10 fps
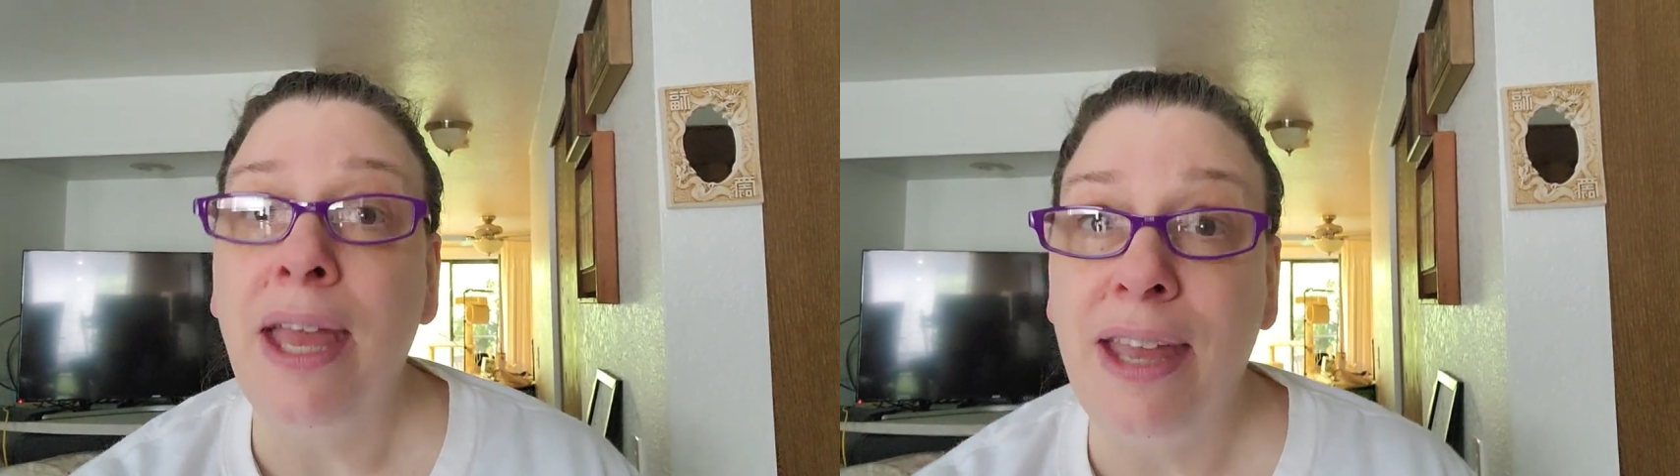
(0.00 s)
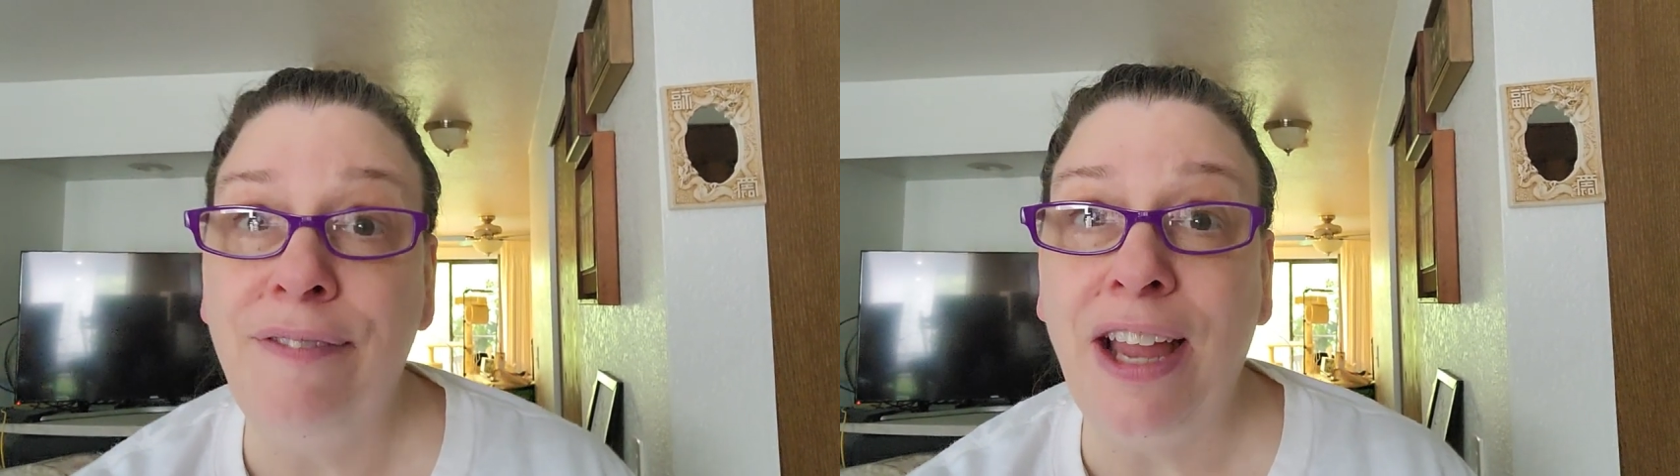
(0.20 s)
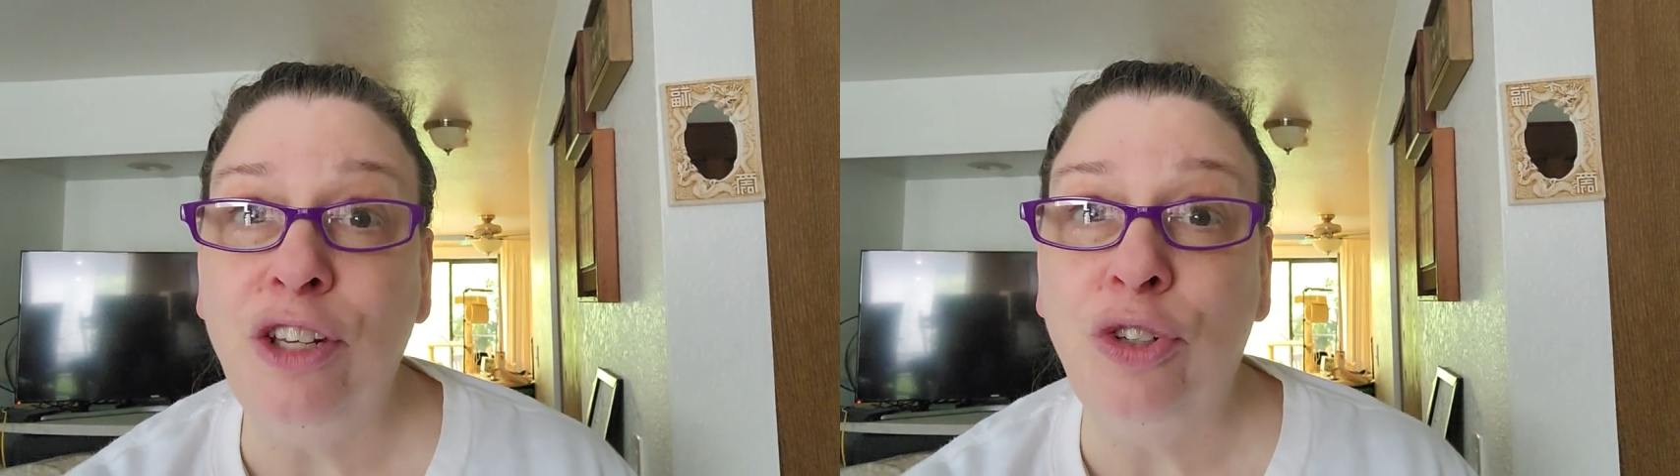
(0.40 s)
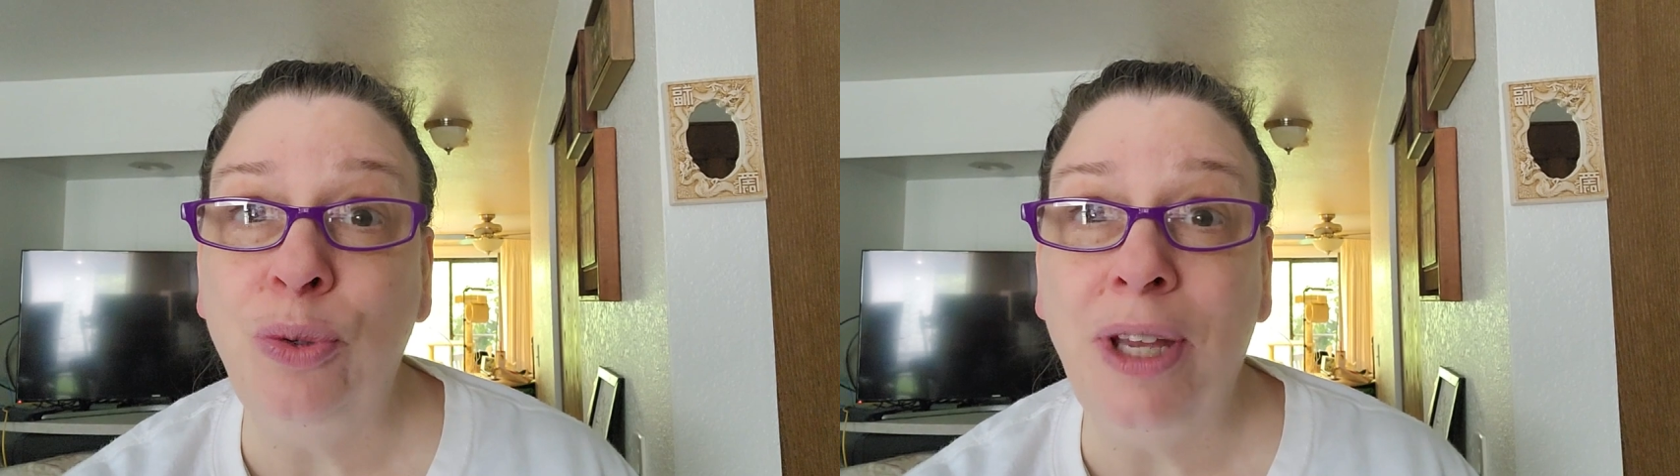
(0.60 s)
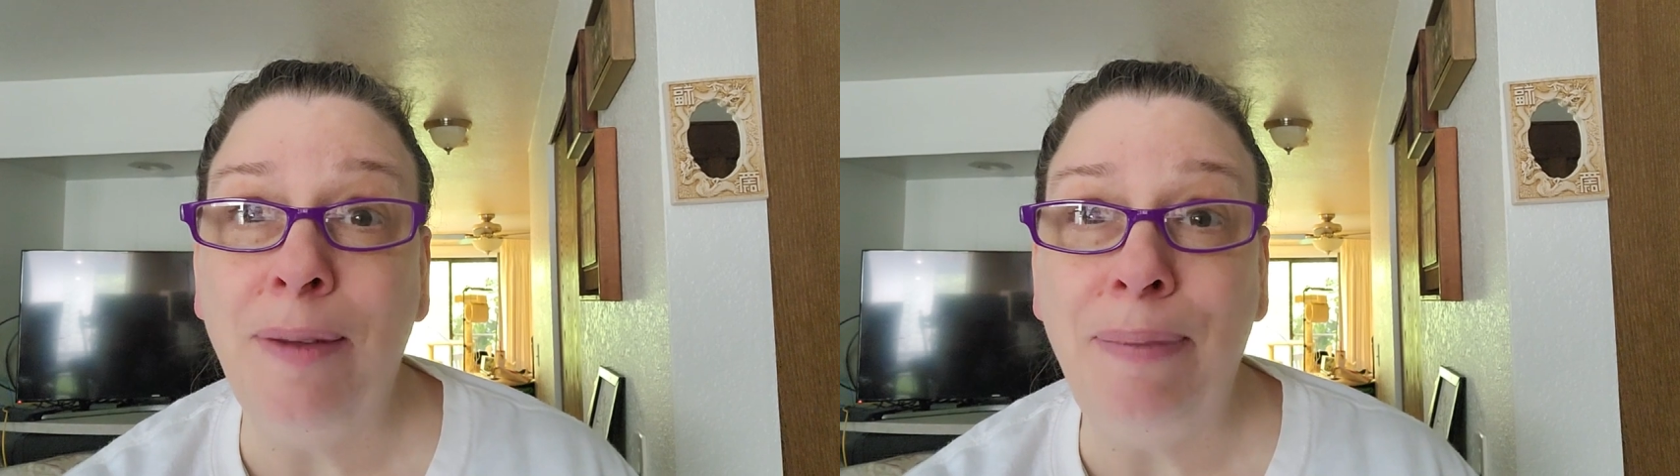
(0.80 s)
if I
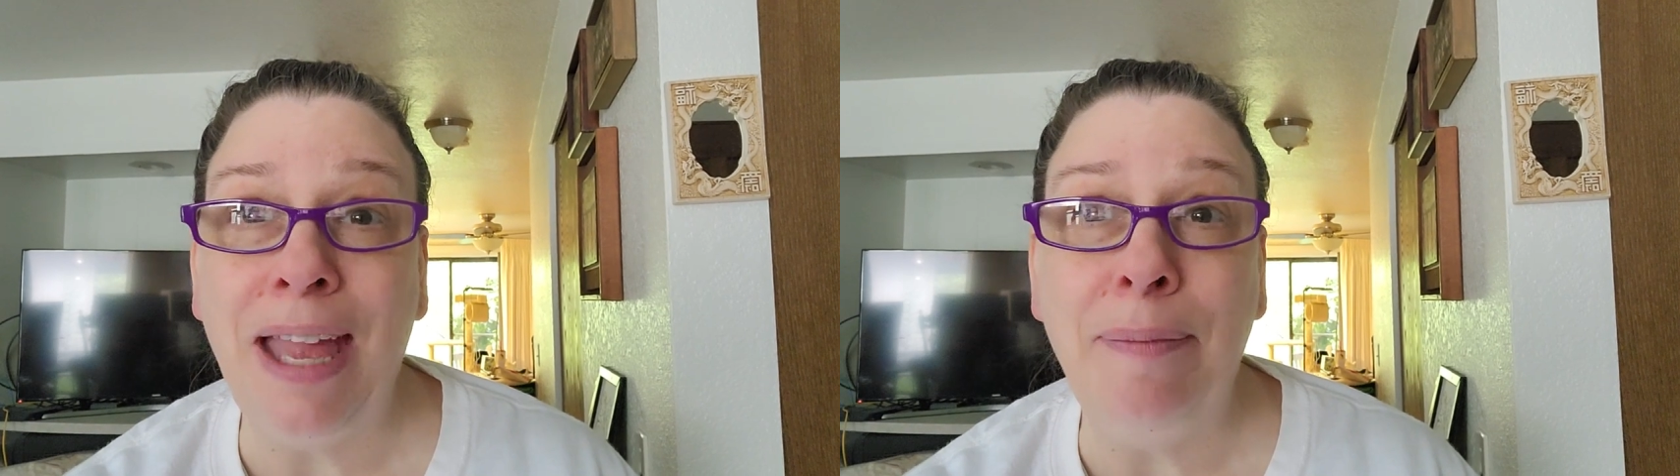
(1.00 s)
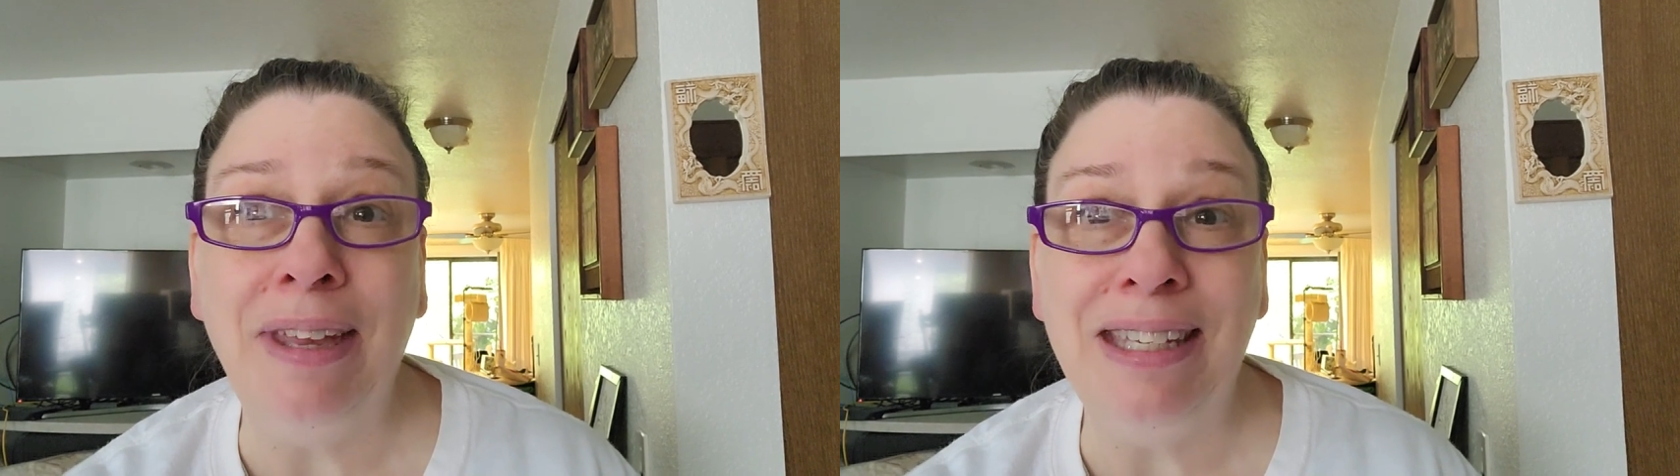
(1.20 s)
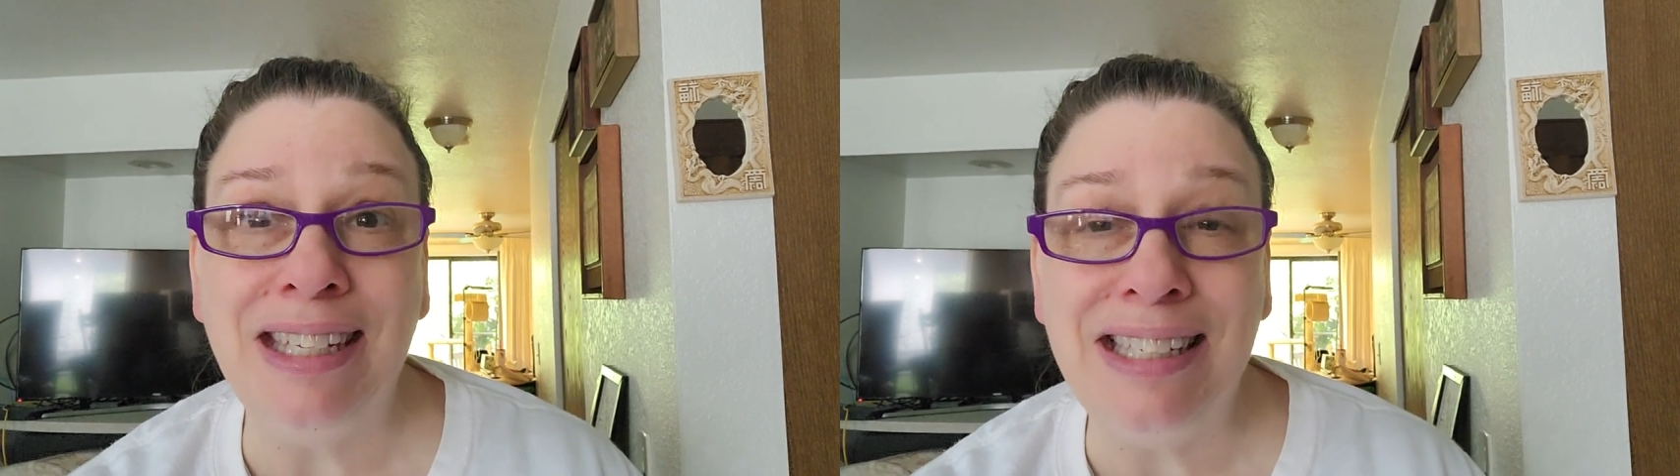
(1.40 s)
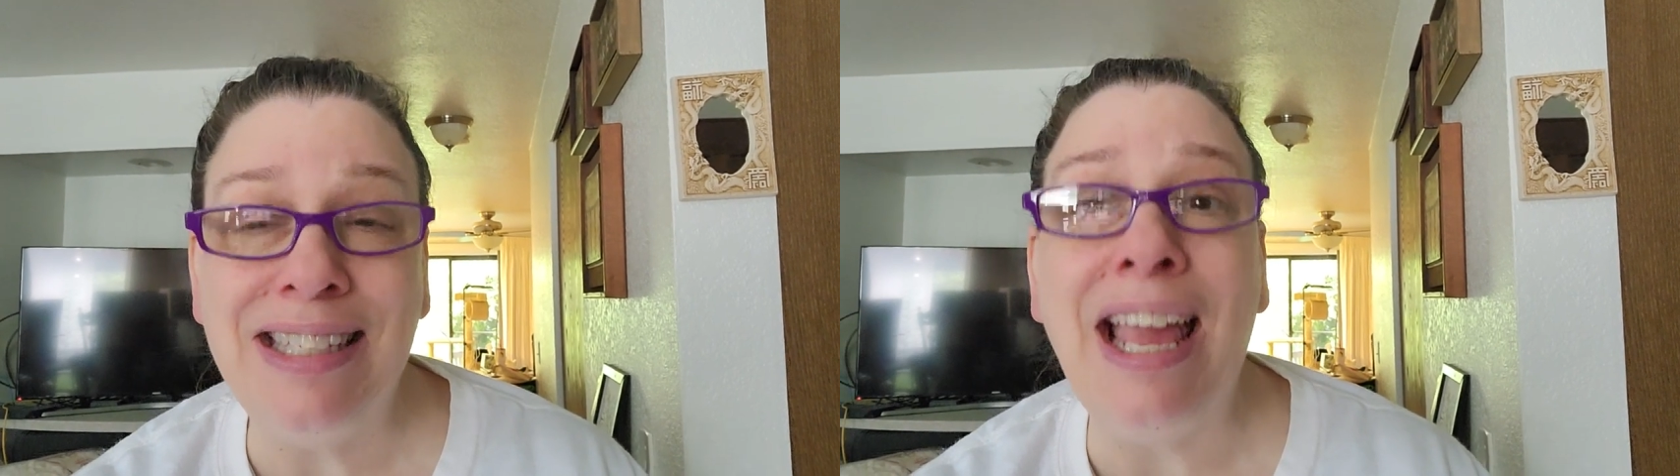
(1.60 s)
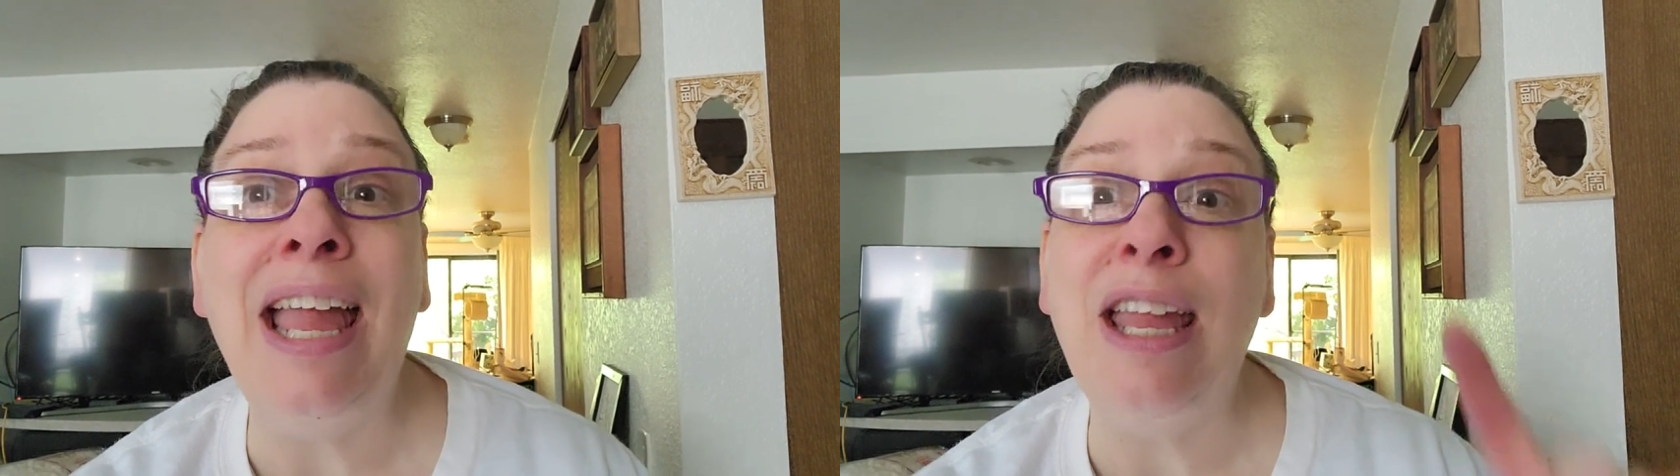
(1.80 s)
do get payment
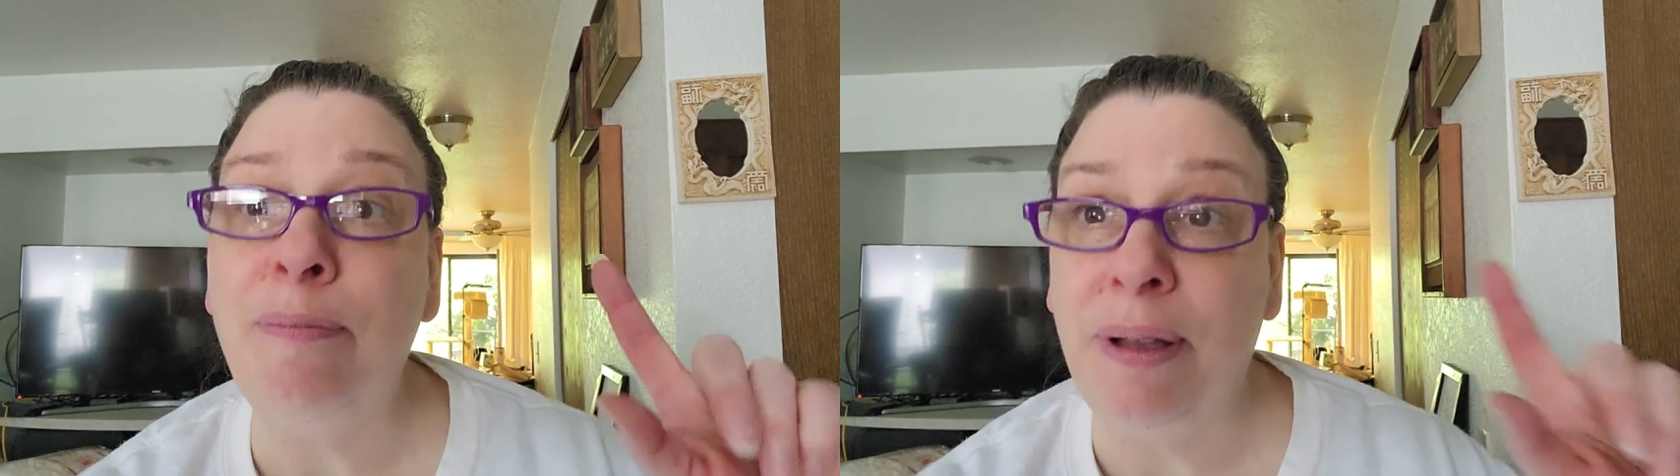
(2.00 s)
today,